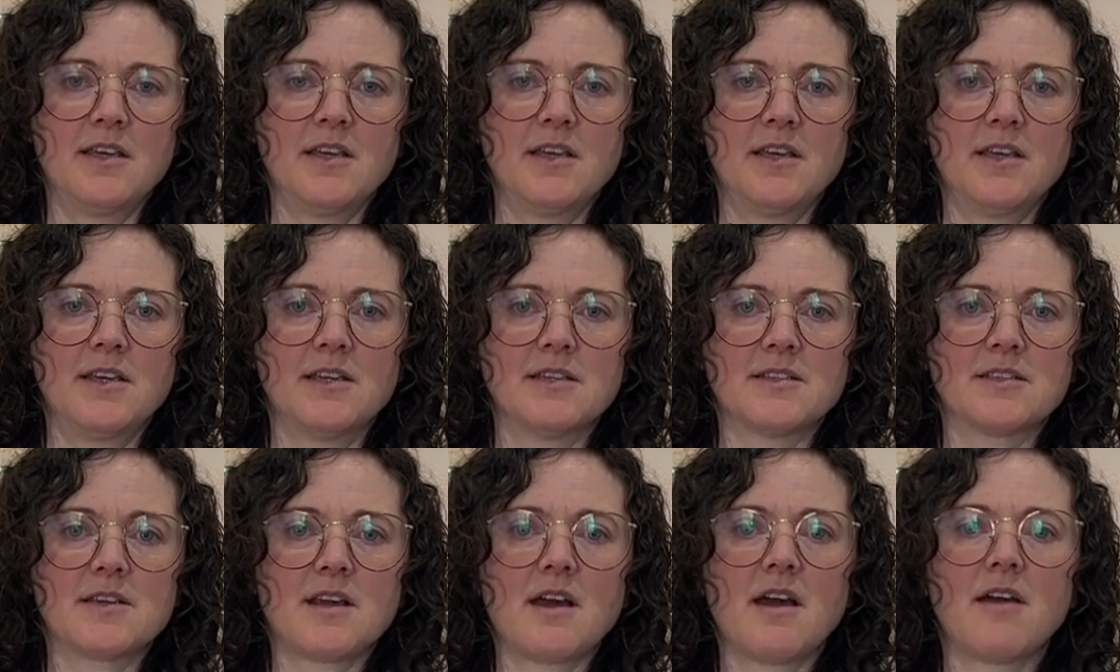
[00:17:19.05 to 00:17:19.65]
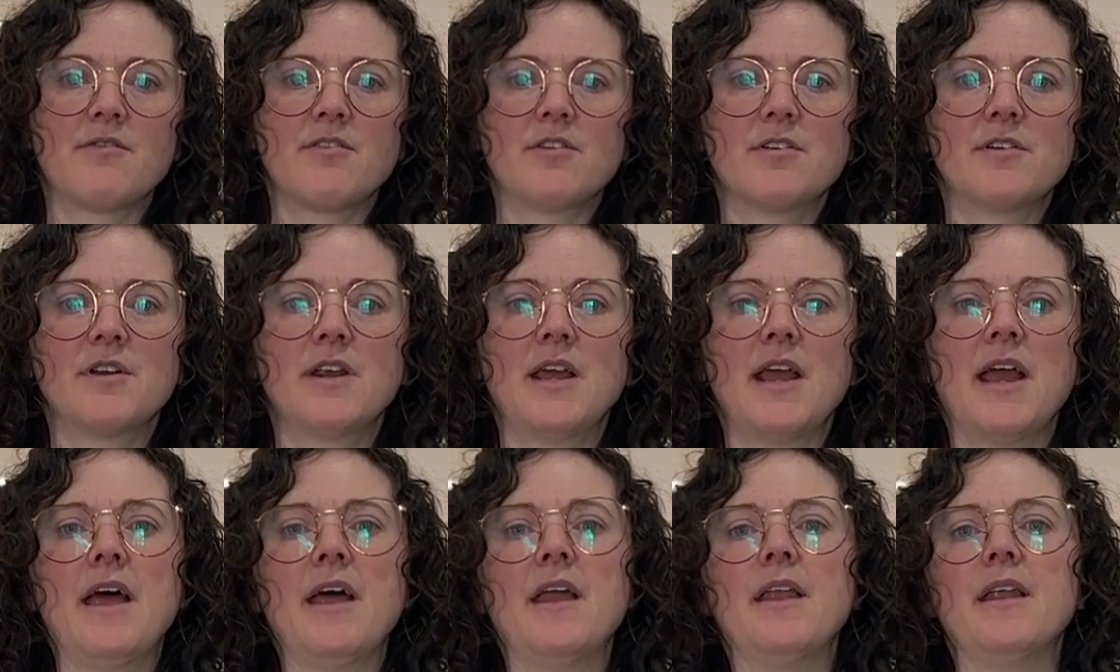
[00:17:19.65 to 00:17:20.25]
is covered
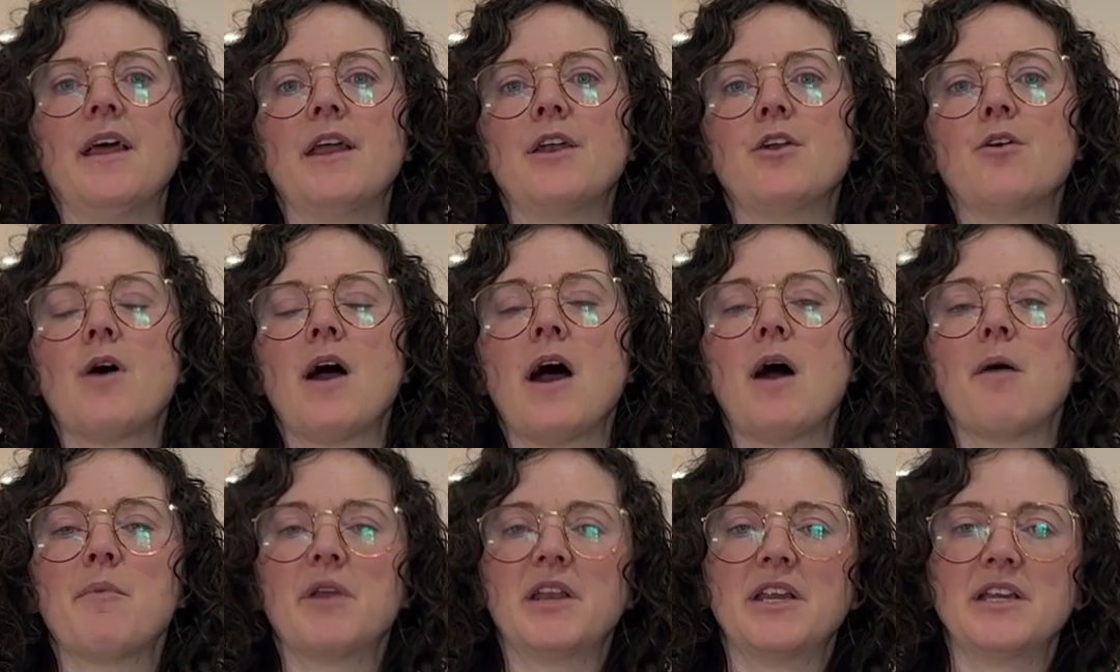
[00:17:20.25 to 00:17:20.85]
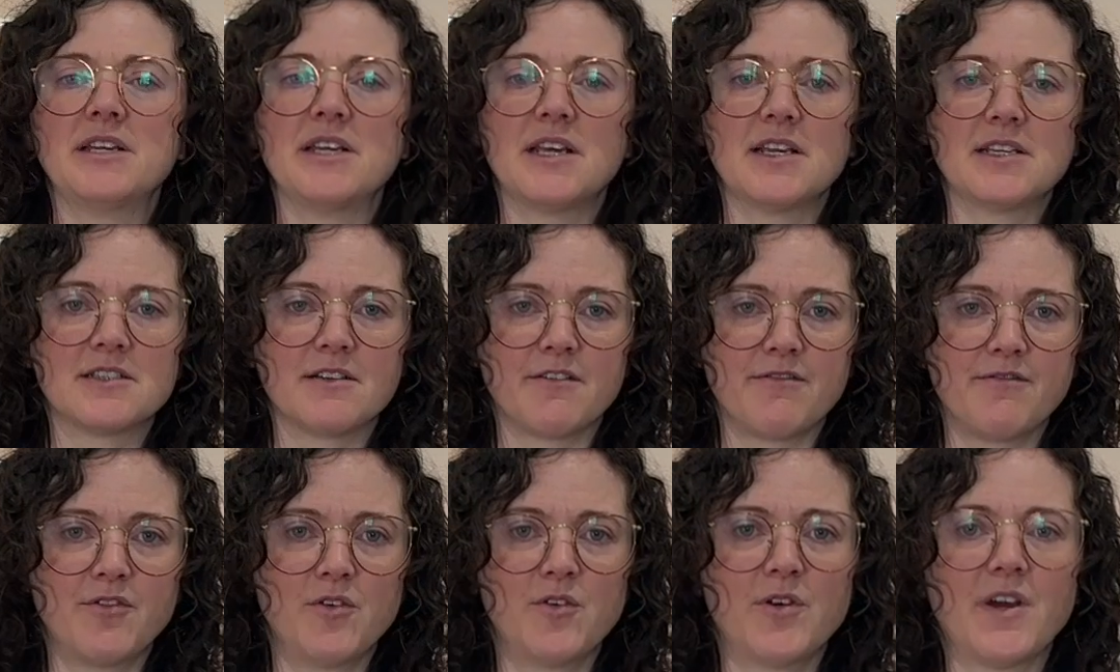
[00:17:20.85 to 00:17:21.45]
and I know how many days of
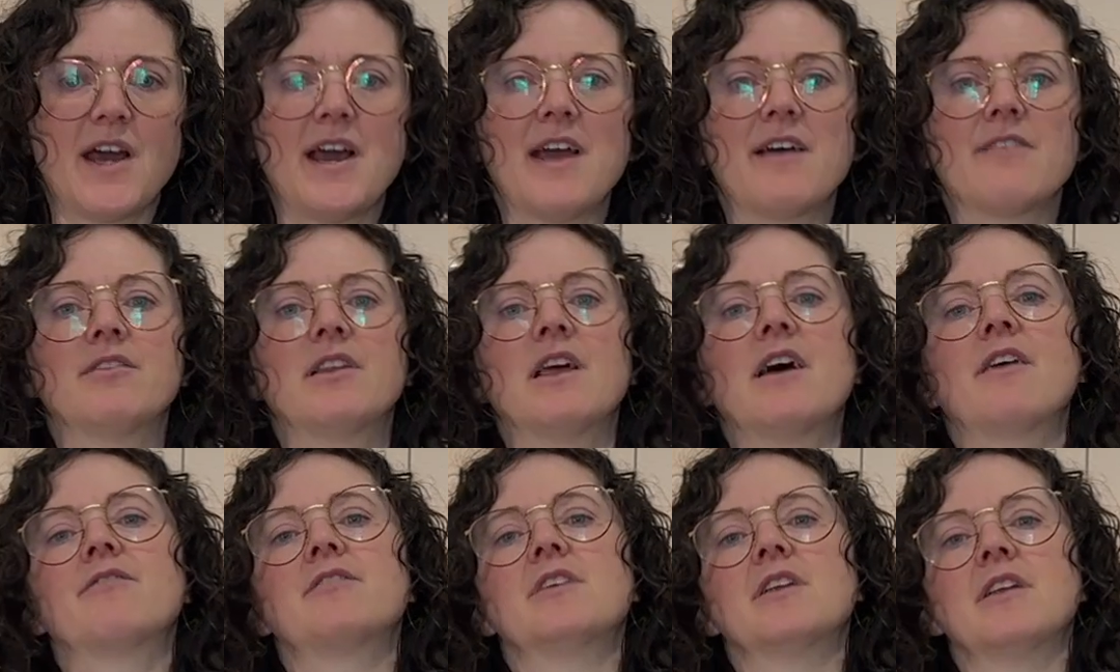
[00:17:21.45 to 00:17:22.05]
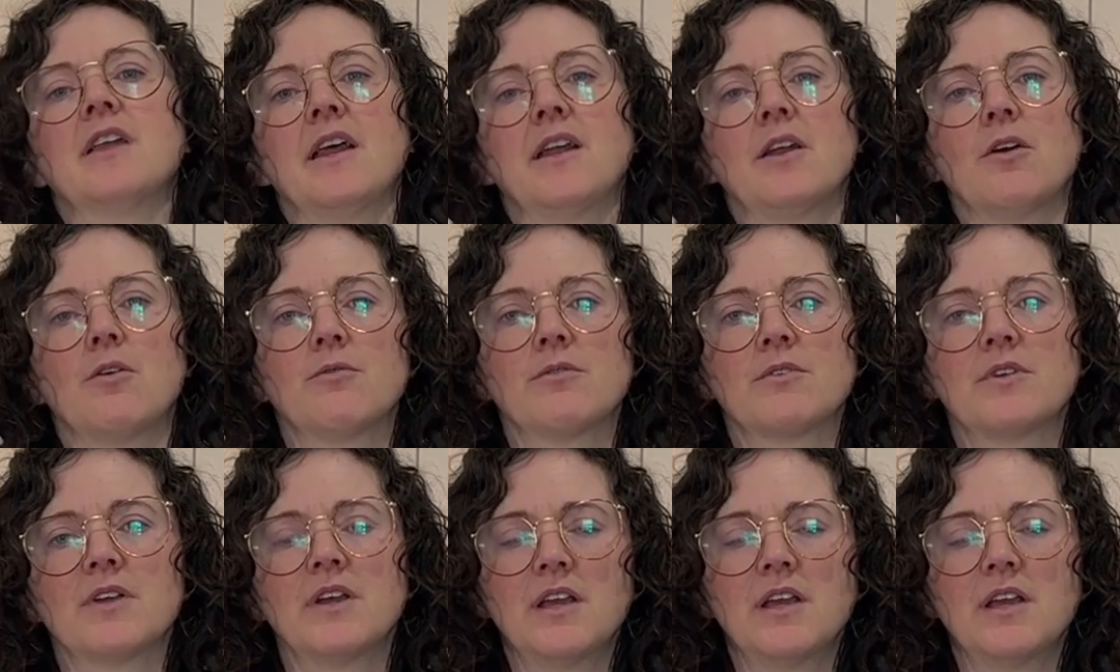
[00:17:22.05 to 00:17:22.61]
food I have left, and I don't